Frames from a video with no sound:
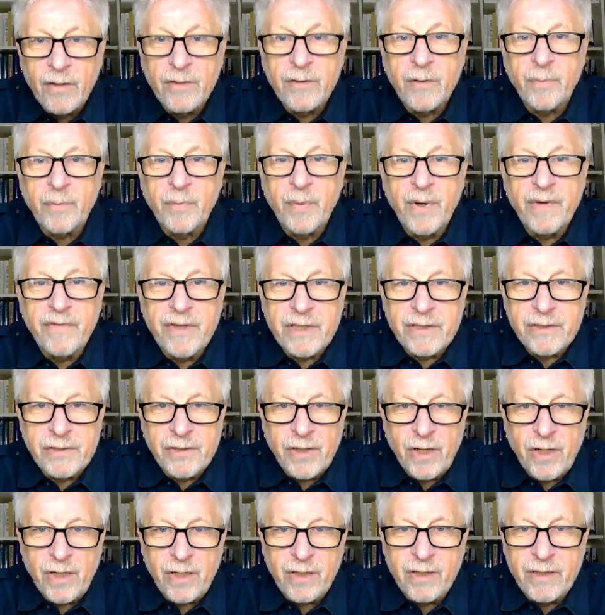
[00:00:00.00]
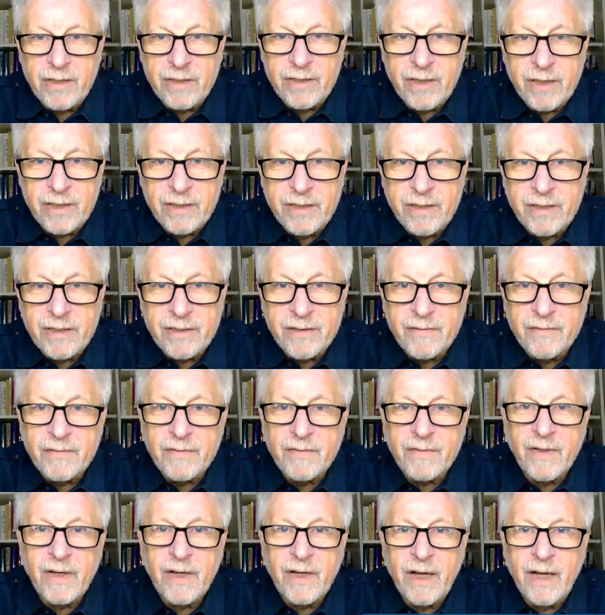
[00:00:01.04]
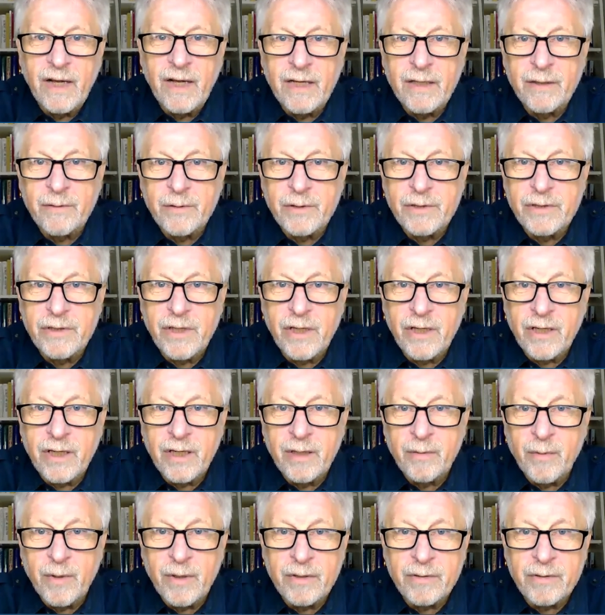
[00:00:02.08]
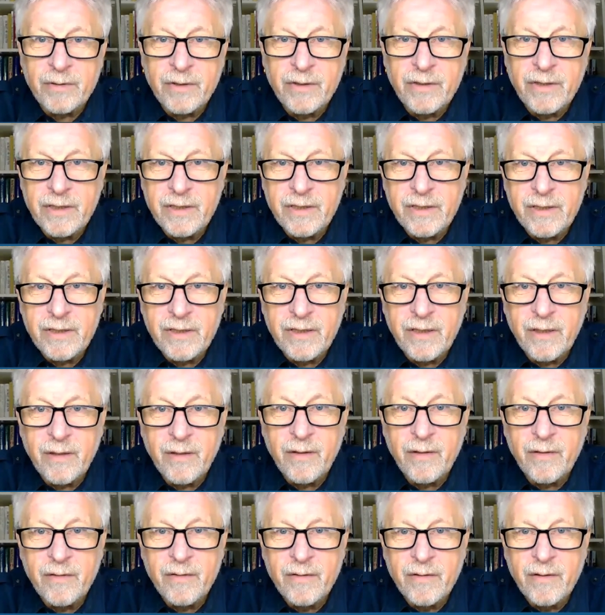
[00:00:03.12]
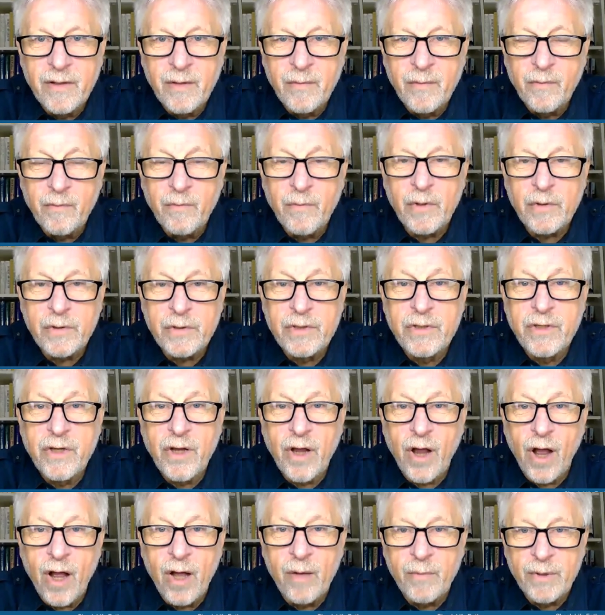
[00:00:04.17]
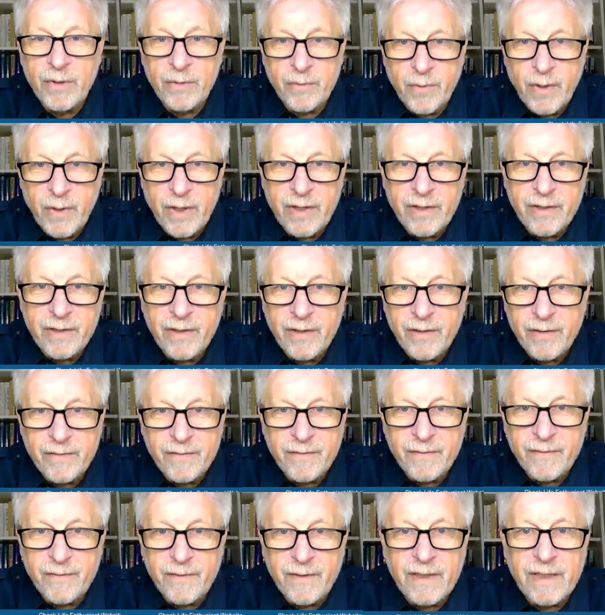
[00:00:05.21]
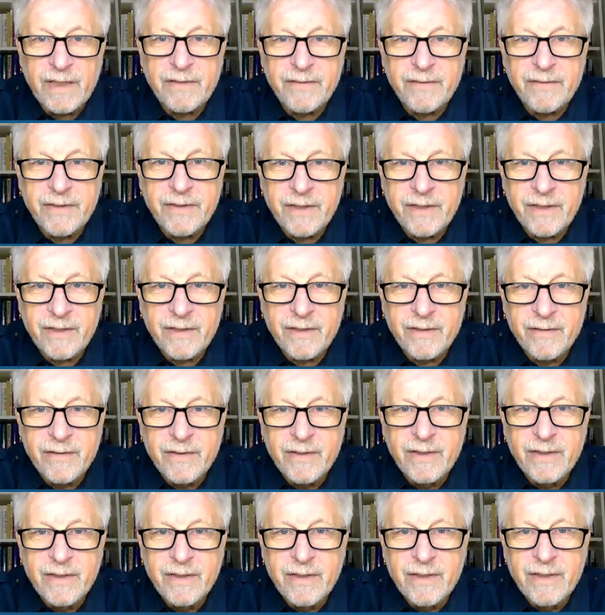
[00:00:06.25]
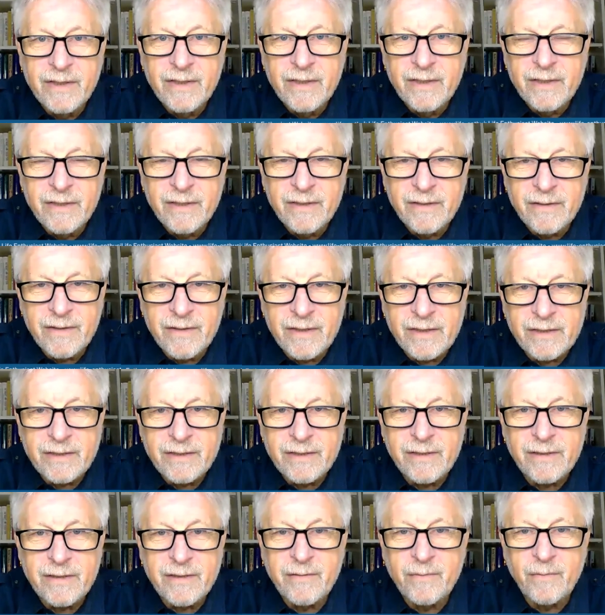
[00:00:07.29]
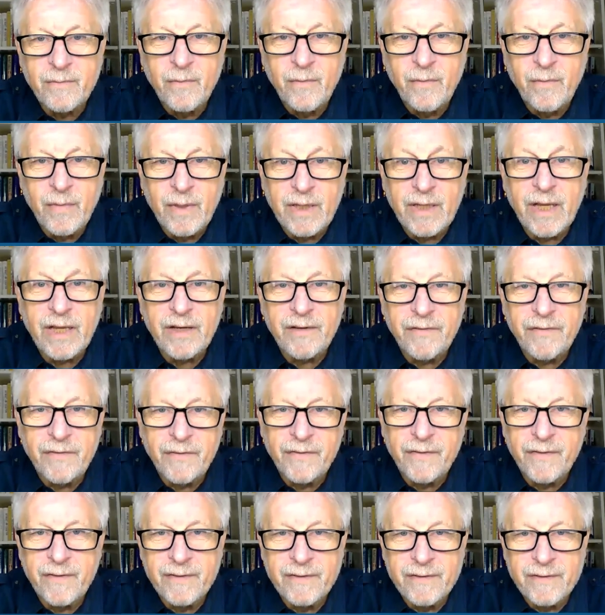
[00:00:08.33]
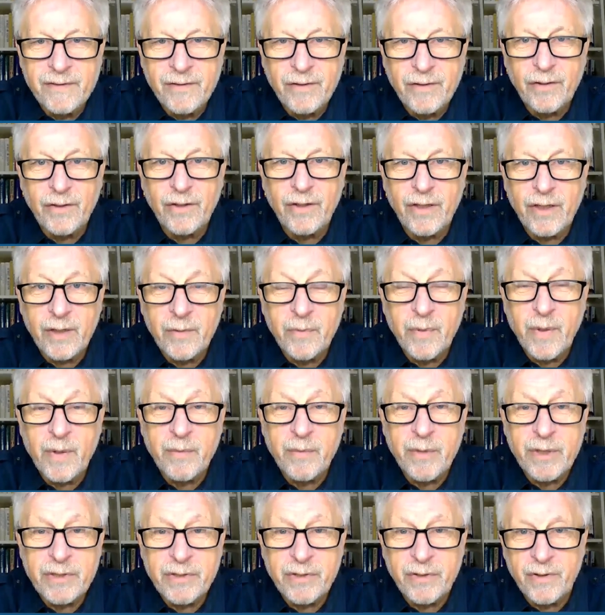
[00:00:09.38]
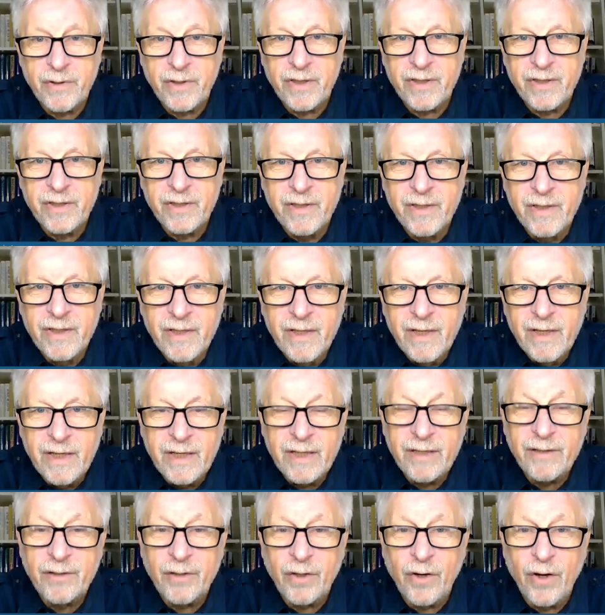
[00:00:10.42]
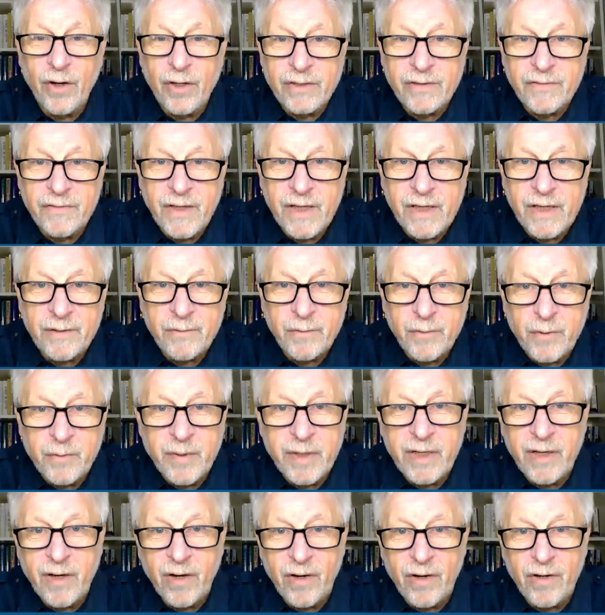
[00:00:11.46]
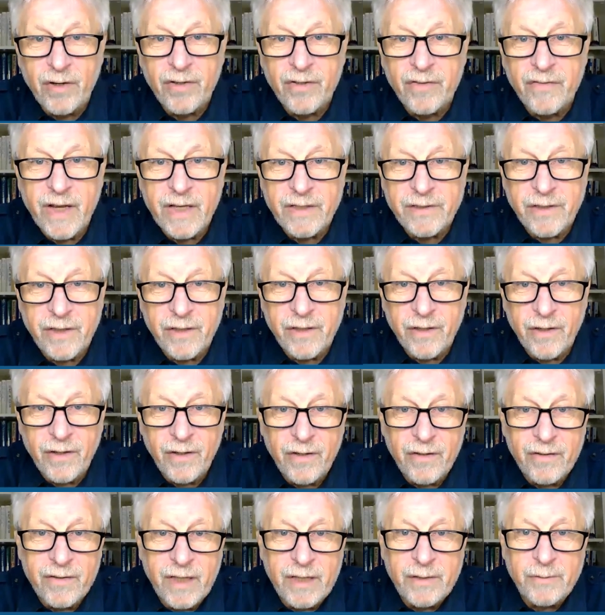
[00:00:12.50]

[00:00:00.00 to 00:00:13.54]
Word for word: On the previous talk that I did, I was talking about the uh, most common way of leaving this life early, prematurely, and the cause of that would be cardiovascular.